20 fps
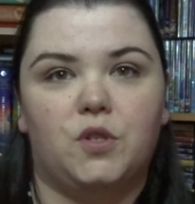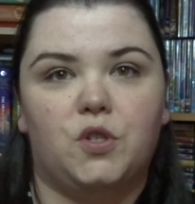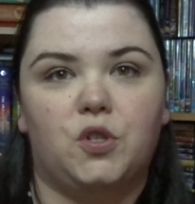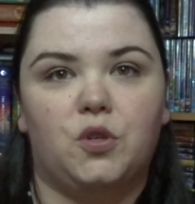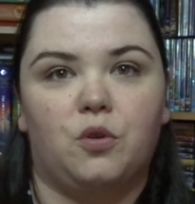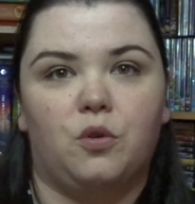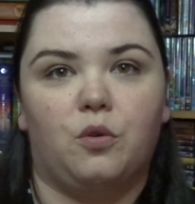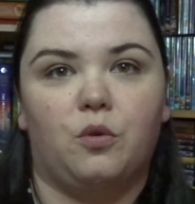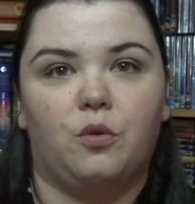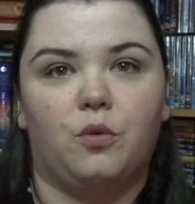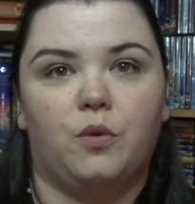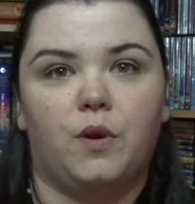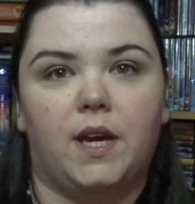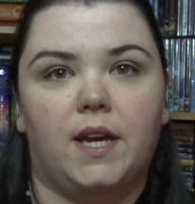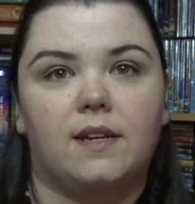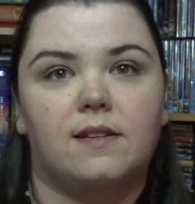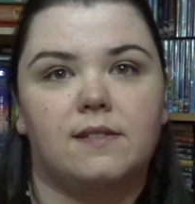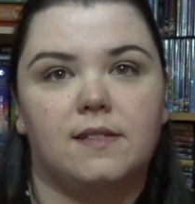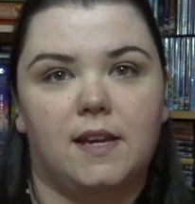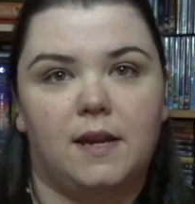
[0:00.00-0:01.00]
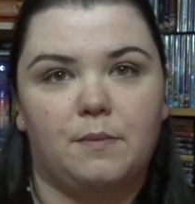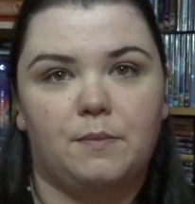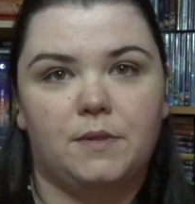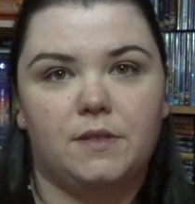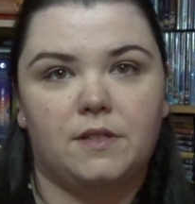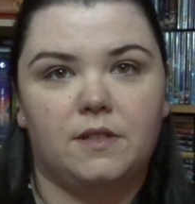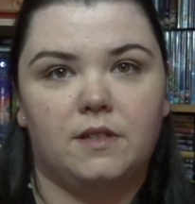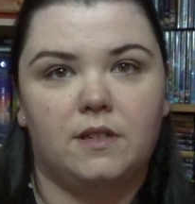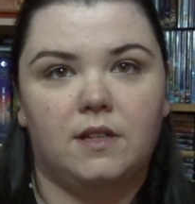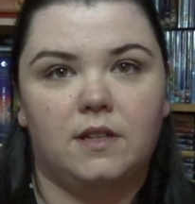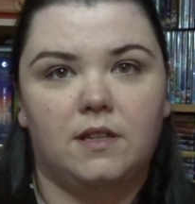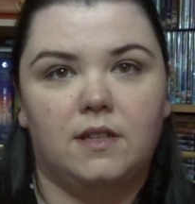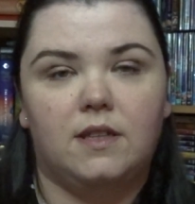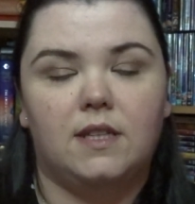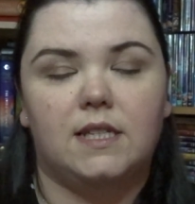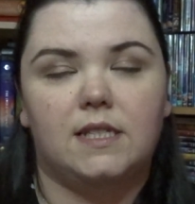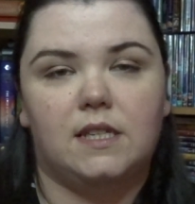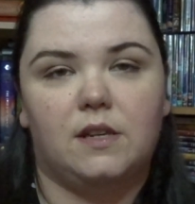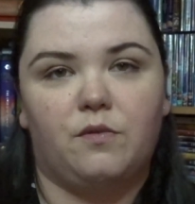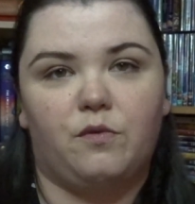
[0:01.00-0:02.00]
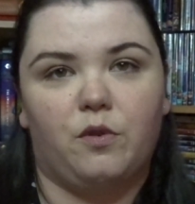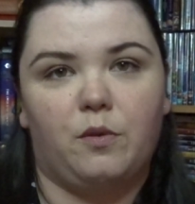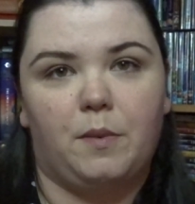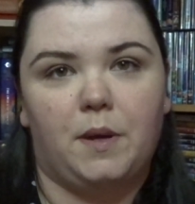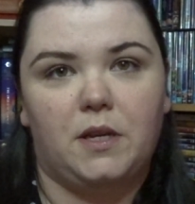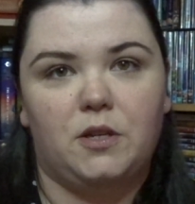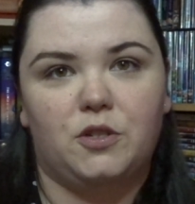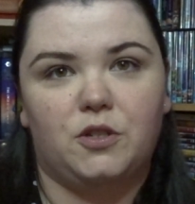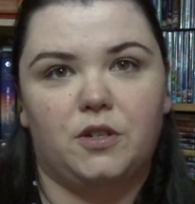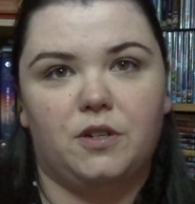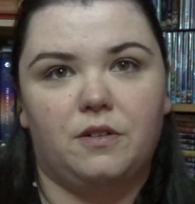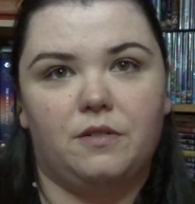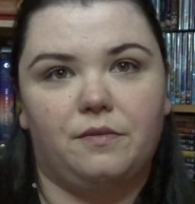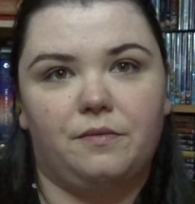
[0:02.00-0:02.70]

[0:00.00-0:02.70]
to accept this information.